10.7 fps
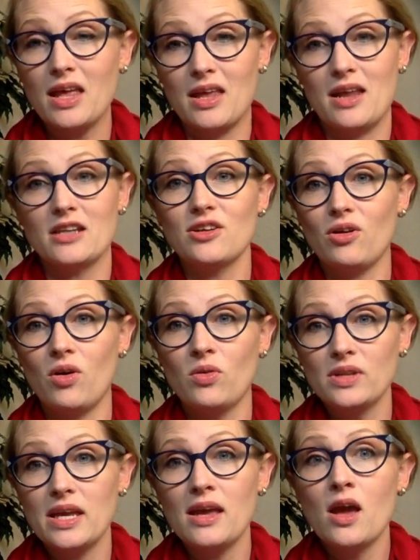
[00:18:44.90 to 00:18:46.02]
an adult
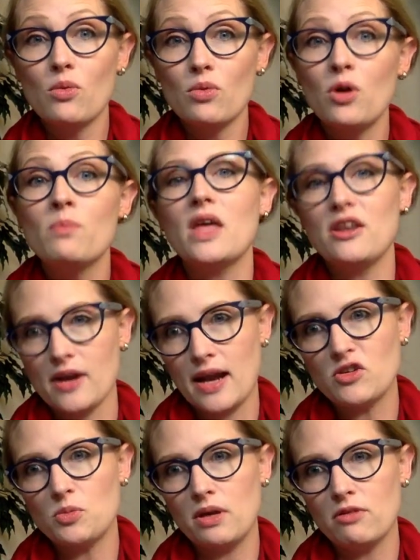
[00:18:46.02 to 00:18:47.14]
only room, then you're gonna have
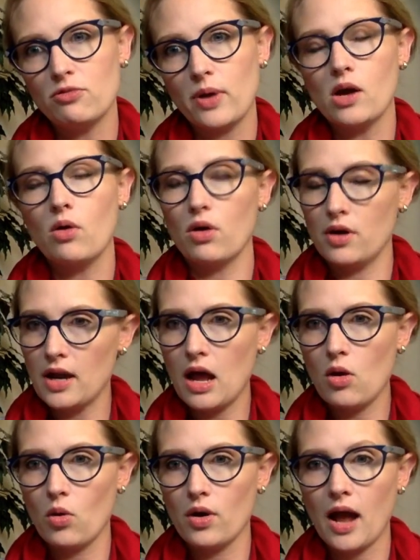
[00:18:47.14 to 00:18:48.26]
to be in Fuego
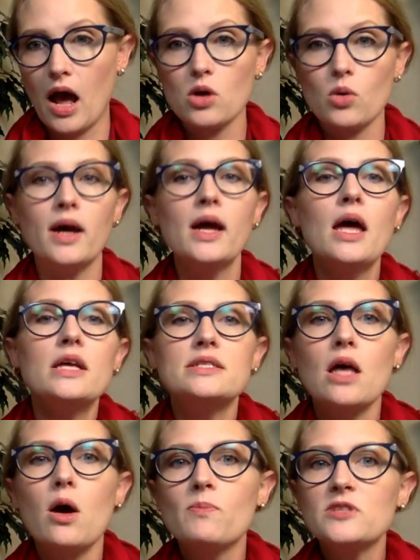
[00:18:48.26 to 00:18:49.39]
or an Aqua.
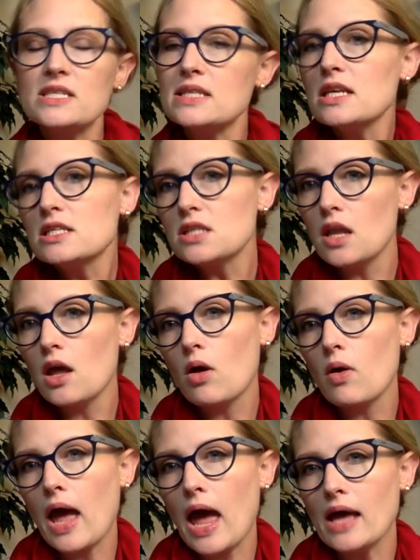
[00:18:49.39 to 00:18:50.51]
So just things to know
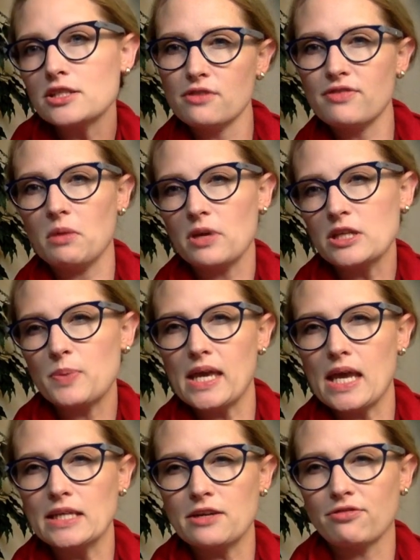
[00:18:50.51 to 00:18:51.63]
as your family's picking
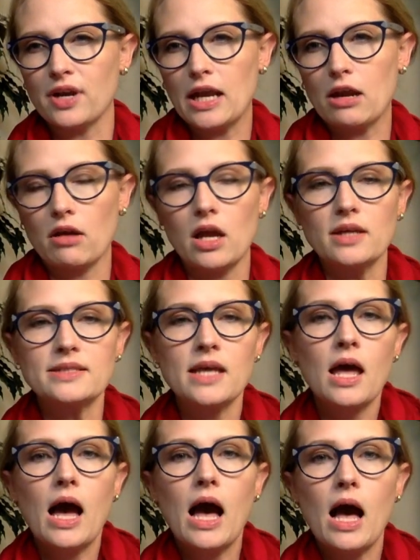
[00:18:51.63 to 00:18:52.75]
different areas.
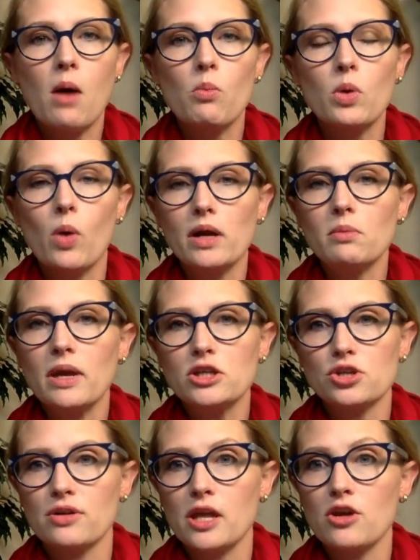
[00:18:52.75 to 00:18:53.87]
We want to make
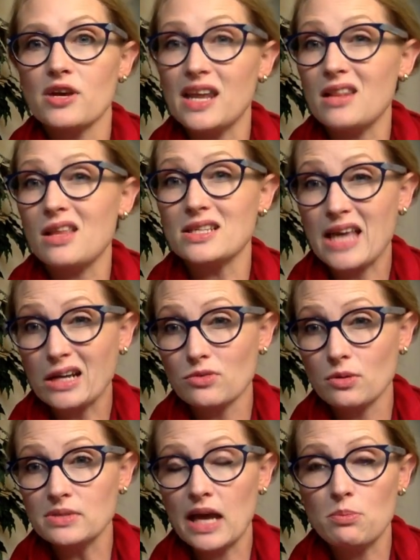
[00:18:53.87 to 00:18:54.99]
sure that you're getting the exact room
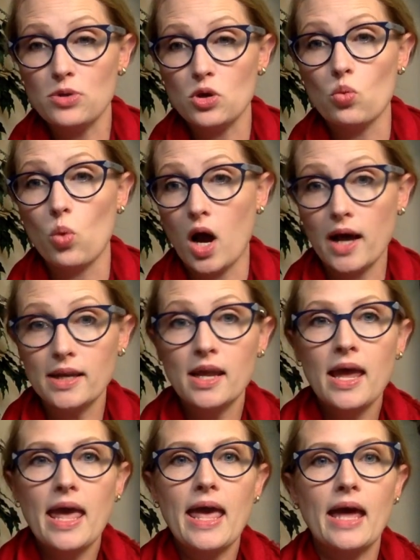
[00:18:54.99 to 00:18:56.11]
type you want,
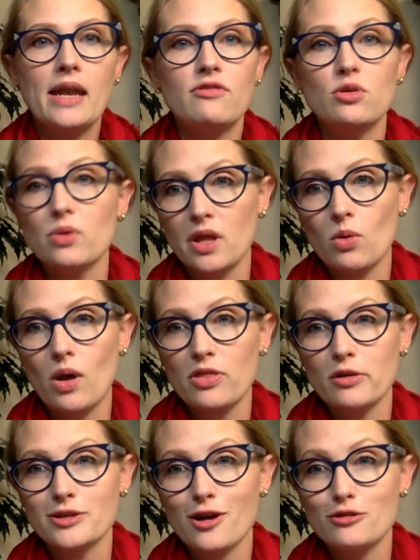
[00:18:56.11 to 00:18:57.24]
and if you really want
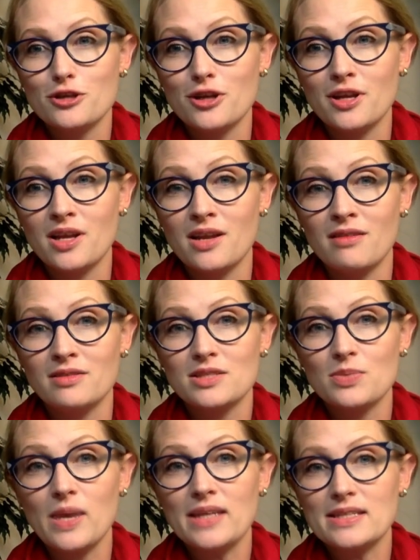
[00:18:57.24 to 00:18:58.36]
those ocean
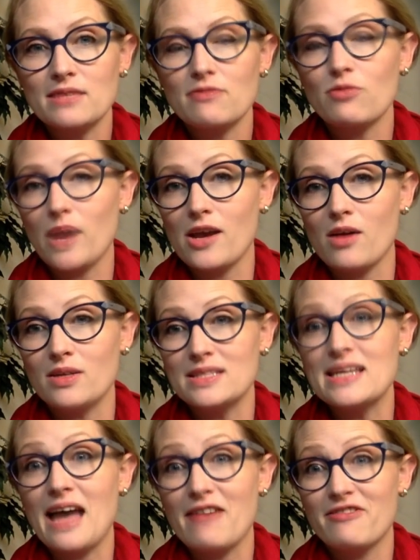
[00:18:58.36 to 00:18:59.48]
suites, Fuego is
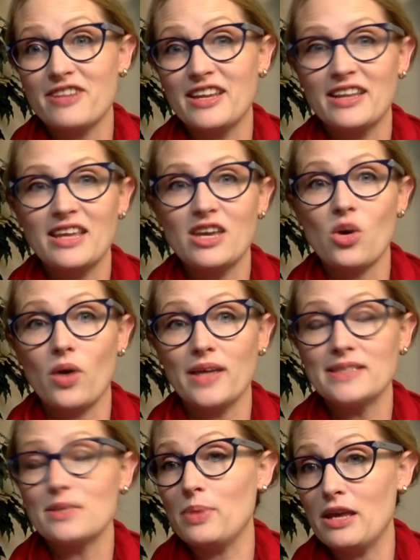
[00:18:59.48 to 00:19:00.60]
definitely going
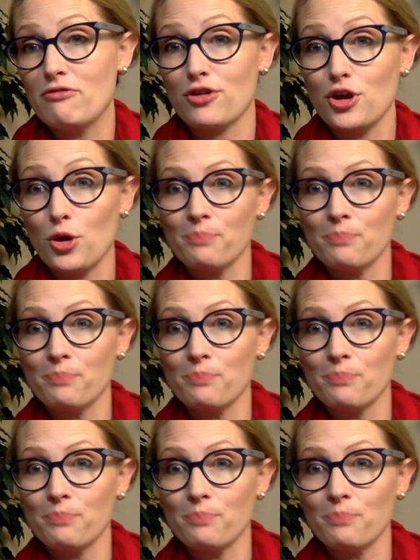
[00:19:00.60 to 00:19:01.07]
to be for you.